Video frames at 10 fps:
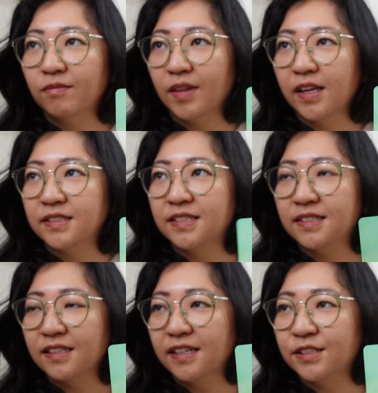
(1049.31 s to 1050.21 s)

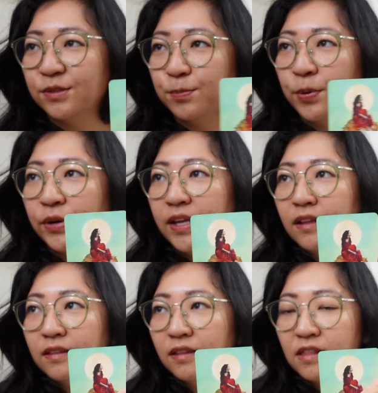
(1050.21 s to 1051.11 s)
It's
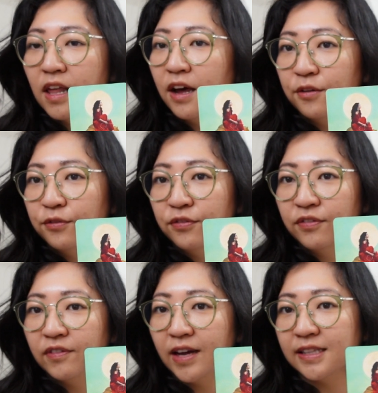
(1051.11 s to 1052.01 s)
putting
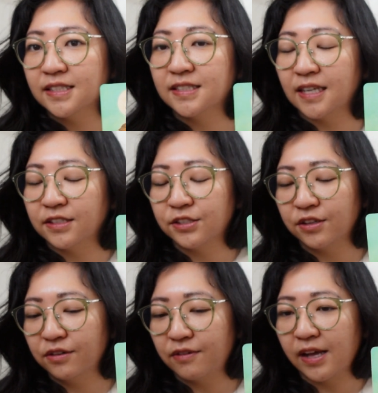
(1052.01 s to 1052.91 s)
love at the
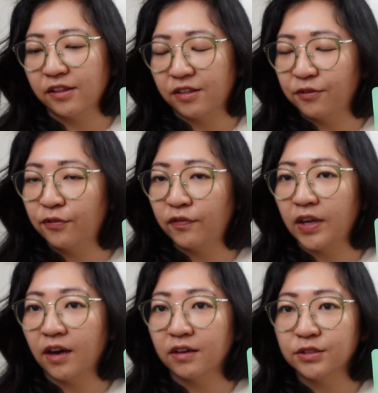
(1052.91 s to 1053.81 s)
center rather than
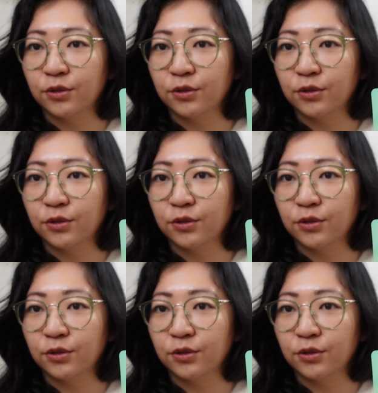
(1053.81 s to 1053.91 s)
fear.